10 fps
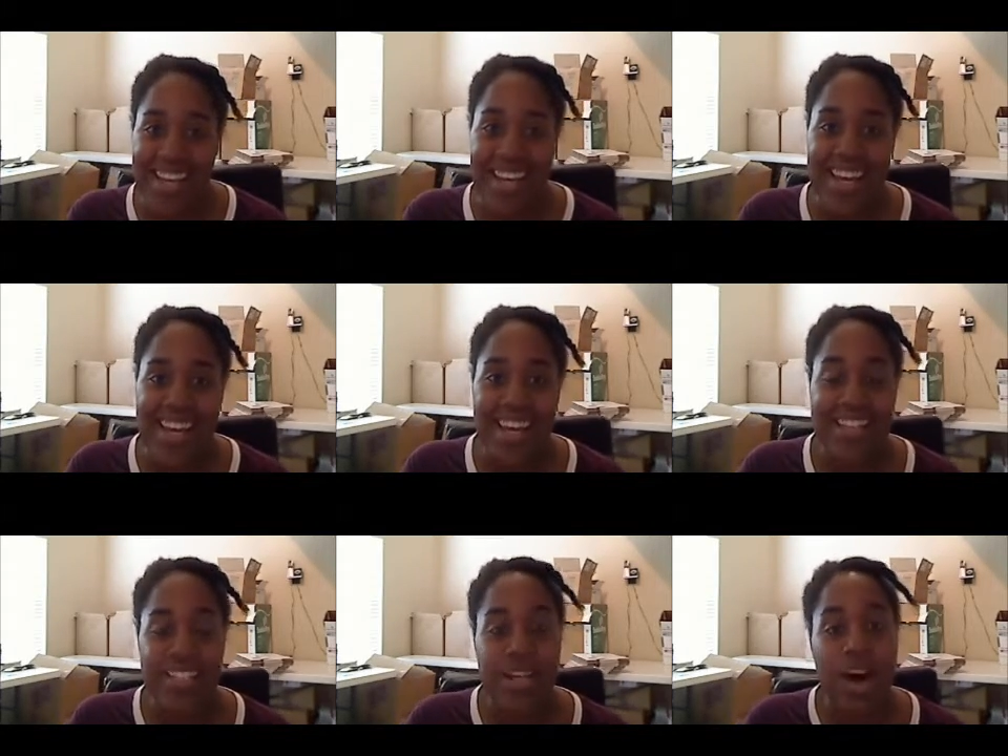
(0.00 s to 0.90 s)

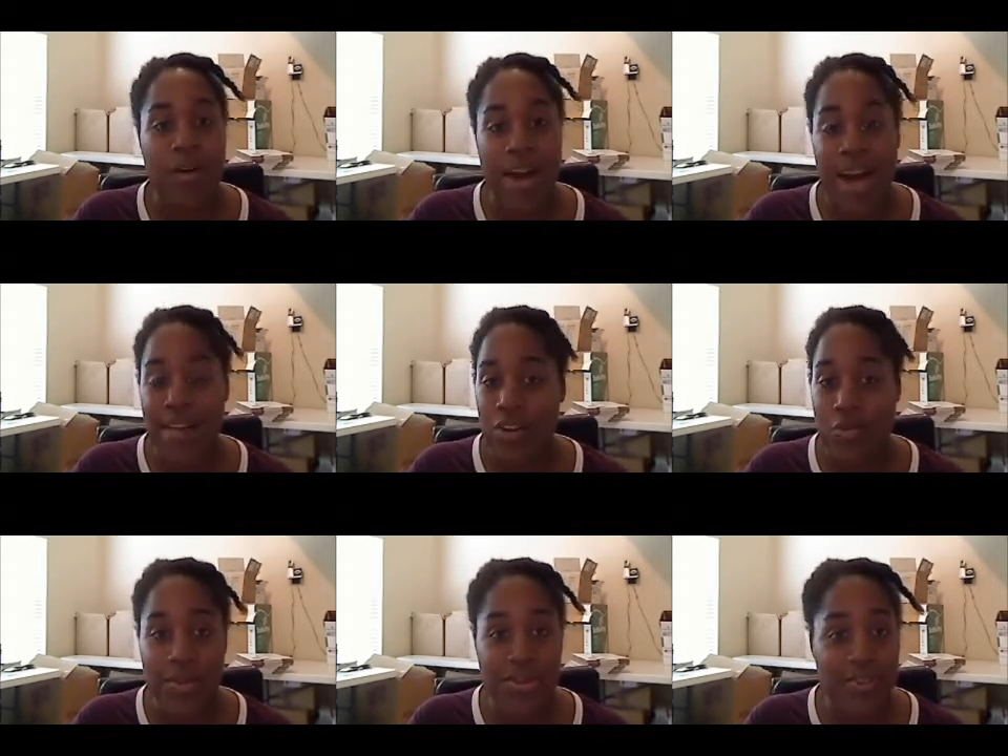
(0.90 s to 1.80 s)
and I'll have it
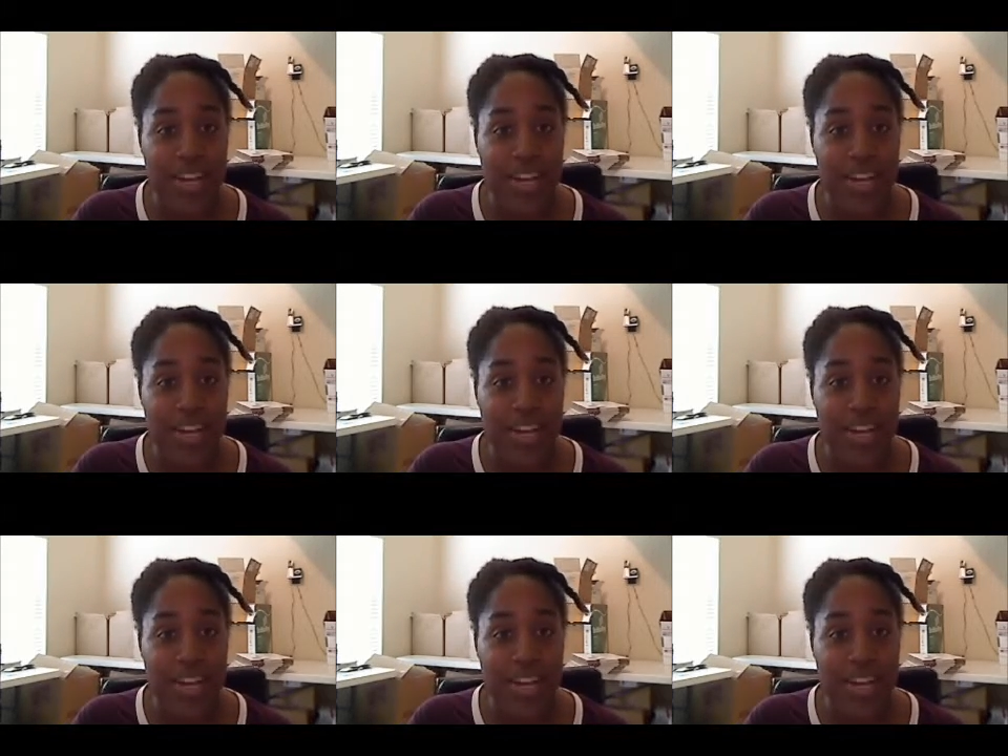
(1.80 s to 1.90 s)
open for you